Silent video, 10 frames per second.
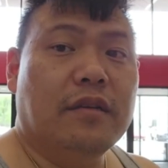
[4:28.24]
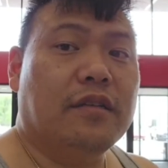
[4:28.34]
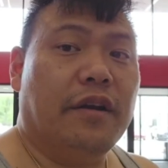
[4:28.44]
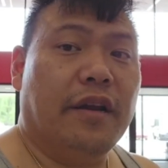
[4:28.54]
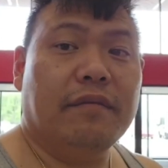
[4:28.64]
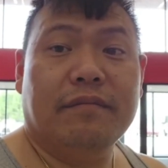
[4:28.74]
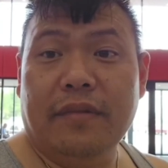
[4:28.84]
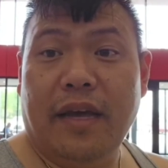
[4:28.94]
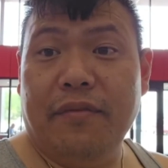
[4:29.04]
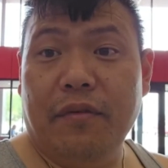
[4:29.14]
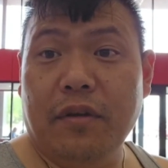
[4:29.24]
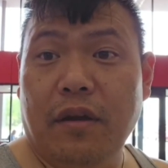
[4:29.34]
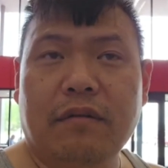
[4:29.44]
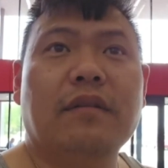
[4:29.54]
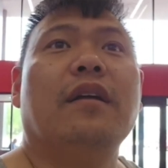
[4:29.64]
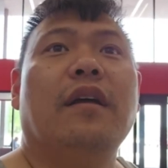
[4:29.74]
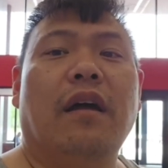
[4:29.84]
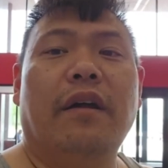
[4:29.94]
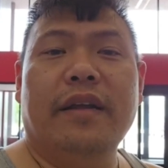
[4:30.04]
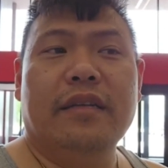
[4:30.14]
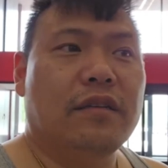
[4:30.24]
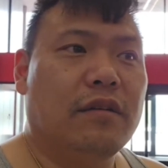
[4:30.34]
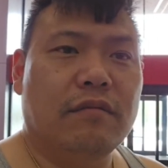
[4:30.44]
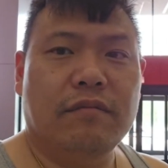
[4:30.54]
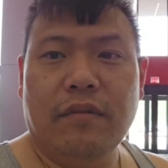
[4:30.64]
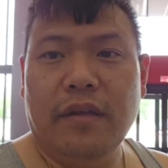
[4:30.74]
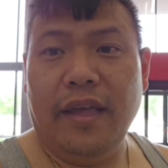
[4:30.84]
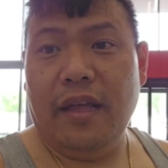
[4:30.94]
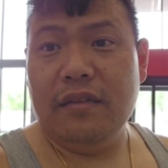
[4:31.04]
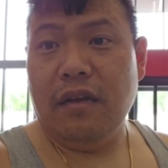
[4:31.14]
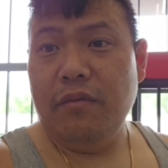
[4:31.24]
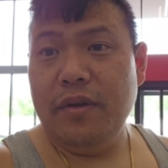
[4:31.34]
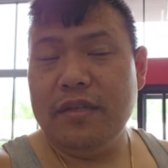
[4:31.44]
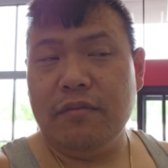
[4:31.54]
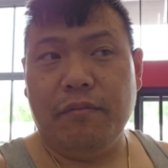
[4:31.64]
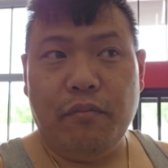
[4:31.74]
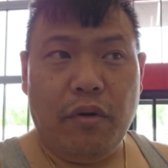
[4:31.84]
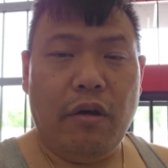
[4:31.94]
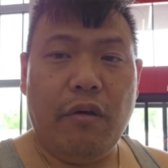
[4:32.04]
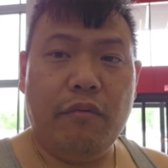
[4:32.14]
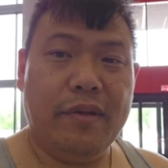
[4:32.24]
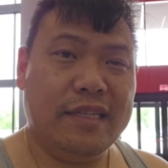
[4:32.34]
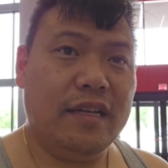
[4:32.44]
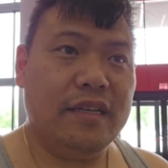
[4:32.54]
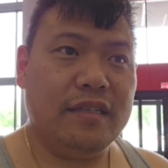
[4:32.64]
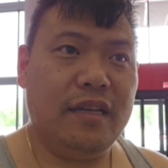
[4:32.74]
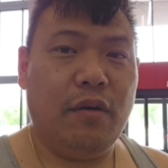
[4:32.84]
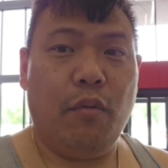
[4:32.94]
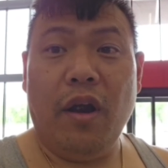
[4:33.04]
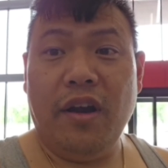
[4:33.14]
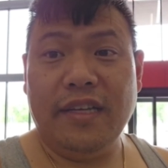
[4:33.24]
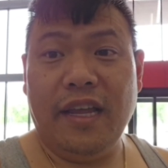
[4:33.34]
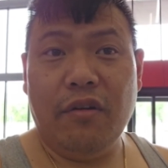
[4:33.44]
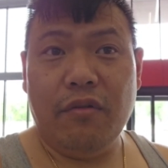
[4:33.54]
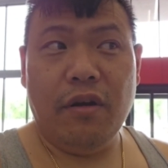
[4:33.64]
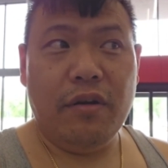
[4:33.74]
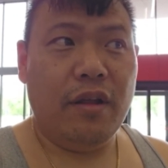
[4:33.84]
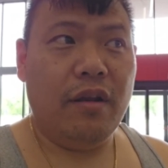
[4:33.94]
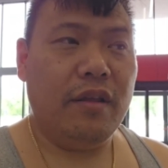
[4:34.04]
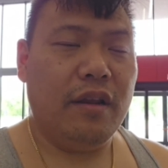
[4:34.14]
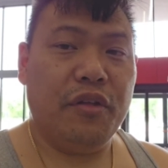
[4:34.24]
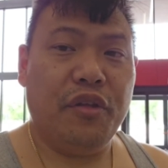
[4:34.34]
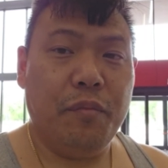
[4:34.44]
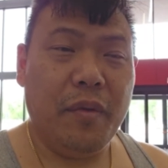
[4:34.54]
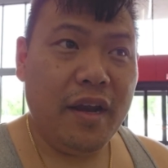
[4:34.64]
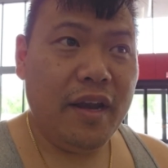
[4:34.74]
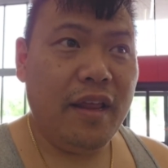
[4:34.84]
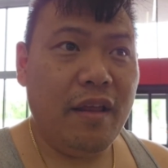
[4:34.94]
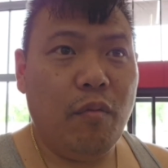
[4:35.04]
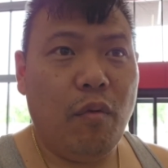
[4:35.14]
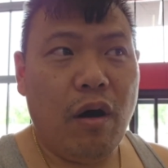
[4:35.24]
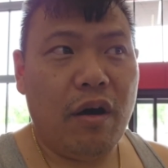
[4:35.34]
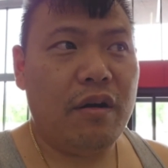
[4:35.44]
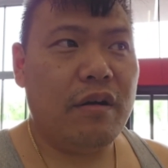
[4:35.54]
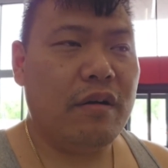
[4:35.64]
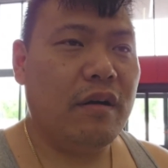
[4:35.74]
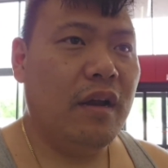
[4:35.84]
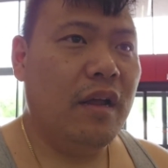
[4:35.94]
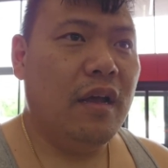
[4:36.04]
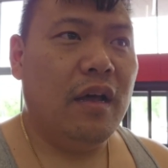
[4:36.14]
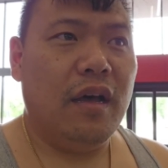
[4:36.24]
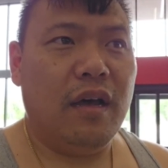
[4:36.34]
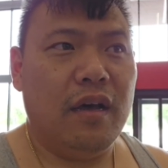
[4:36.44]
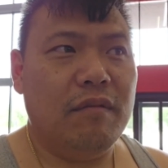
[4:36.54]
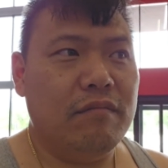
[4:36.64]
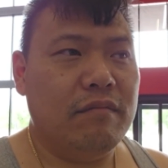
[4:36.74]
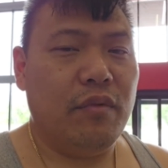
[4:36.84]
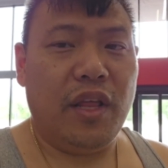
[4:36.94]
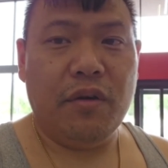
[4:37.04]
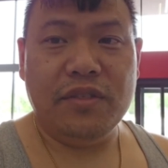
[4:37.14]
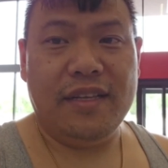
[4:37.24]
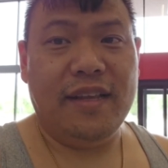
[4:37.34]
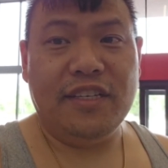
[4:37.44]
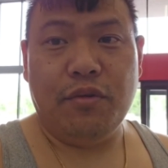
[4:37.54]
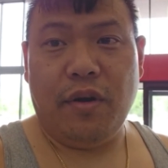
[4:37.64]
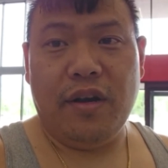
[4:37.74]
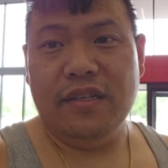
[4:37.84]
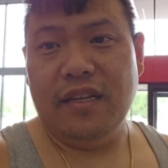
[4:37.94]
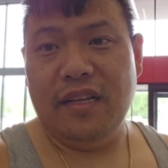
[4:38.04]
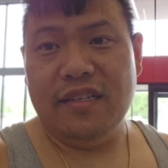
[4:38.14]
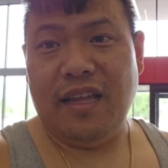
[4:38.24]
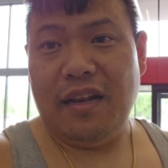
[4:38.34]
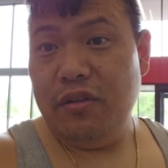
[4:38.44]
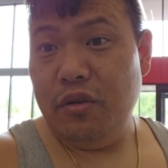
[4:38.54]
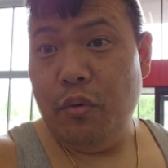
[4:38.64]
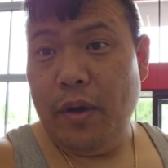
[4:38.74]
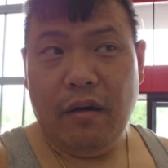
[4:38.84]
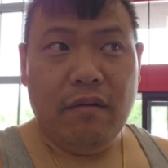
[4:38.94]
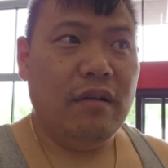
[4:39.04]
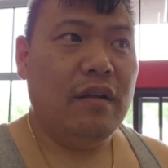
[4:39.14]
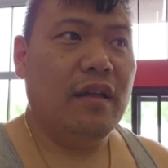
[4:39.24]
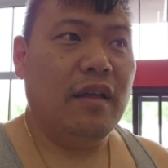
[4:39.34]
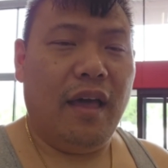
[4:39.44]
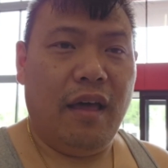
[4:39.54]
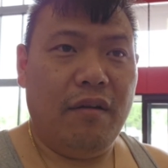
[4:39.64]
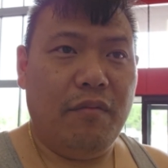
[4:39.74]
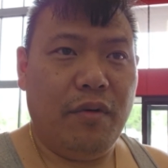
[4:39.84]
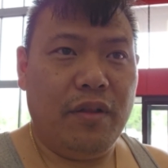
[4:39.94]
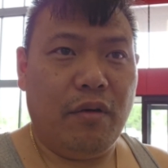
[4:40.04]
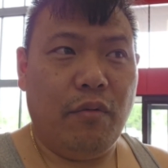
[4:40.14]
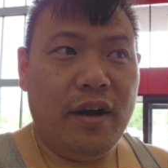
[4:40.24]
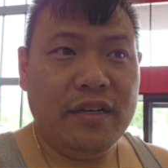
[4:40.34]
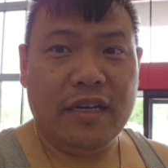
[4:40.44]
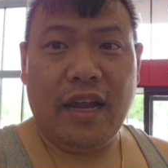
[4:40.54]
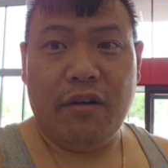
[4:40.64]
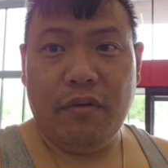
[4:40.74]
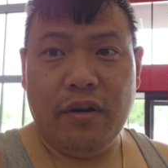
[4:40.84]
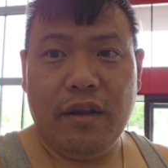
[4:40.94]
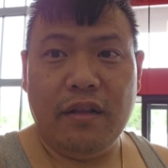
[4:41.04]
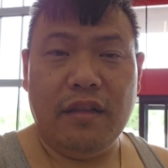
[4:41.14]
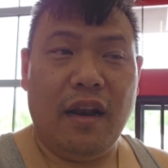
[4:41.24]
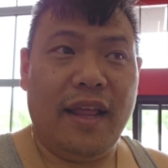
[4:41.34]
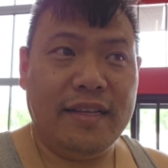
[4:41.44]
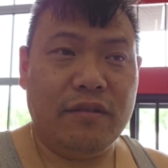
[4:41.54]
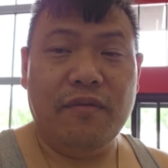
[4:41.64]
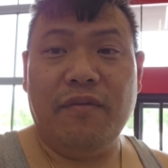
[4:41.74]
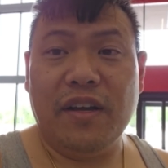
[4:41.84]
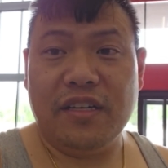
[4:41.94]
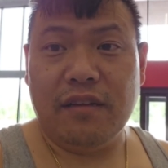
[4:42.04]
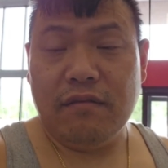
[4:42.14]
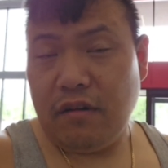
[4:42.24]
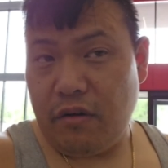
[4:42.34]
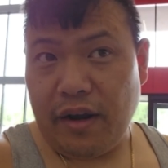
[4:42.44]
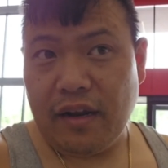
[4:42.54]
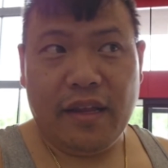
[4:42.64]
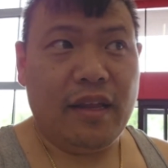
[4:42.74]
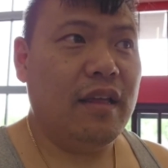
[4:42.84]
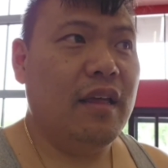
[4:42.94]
Sorry, had a phone call. All right, so yeah, it's always wrong when I tell it's either wires getting corroded, you know, humidity, water. Um, when it goes to the electric wires, it does not do well. And when the wires are getting corroded, the lights don't function correctly.